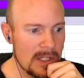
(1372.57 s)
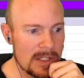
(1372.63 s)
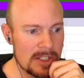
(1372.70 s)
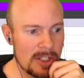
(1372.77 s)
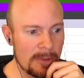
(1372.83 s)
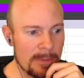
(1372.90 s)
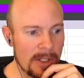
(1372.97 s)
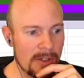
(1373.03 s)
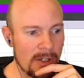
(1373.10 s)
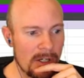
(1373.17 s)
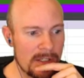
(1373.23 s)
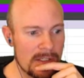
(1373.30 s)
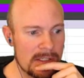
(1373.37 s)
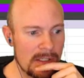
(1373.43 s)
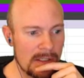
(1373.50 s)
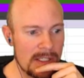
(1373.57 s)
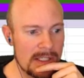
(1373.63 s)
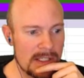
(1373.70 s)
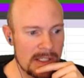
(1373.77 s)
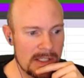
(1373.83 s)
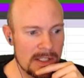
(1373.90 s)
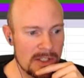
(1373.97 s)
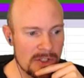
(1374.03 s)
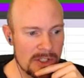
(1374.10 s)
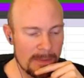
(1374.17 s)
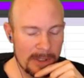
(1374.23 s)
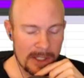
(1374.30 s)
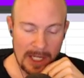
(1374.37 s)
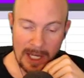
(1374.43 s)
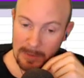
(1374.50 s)
Stealth beyond hard is the least consistent
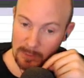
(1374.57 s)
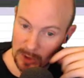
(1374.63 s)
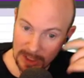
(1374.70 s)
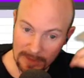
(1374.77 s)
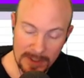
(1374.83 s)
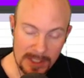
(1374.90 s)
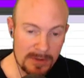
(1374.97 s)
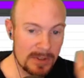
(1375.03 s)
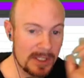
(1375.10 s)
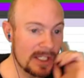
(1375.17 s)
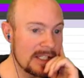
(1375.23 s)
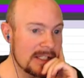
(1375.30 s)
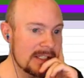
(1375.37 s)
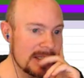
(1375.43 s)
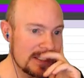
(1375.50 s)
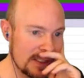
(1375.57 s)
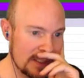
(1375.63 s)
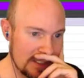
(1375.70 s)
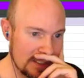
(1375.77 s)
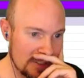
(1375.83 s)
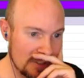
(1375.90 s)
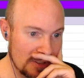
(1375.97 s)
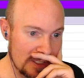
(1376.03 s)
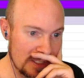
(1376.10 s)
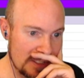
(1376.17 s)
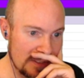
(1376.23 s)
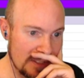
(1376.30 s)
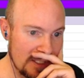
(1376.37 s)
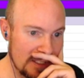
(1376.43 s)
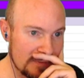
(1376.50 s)
ship in the game. Well, if this was a consistency tier
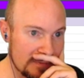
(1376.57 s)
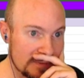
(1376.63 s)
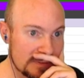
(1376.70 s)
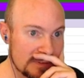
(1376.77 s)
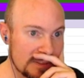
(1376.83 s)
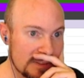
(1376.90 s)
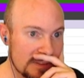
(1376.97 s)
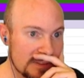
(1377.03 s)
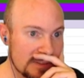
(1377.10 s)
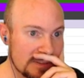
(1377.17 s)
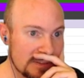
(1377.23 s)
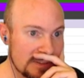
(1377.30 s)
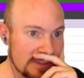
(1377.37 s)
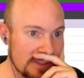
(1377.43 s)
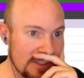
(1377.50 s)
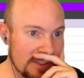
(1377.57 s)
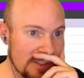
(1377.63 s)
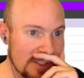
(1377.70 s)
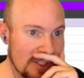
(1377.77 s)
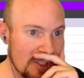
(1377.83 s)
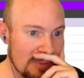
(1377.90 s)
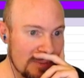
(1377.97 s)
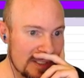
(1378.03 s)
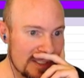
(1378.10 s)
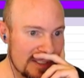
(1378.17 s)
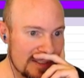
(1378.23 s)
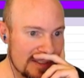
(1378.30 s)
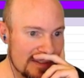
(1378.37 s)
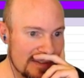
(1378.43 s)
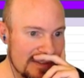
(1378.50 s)
list, then there you go. But
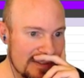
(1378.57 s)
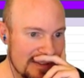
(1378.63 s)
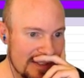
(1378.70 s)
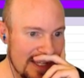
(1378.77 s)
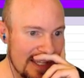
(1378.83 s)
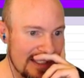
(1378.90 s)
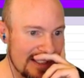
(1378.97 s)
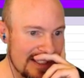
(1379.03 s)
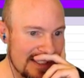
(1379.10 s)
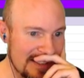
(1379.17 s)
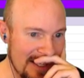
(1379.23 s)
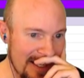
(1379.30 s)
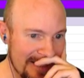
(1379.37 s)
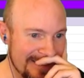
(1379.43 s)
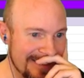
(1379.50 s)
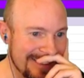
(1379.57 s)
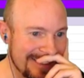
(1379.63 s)
sadly, it's not.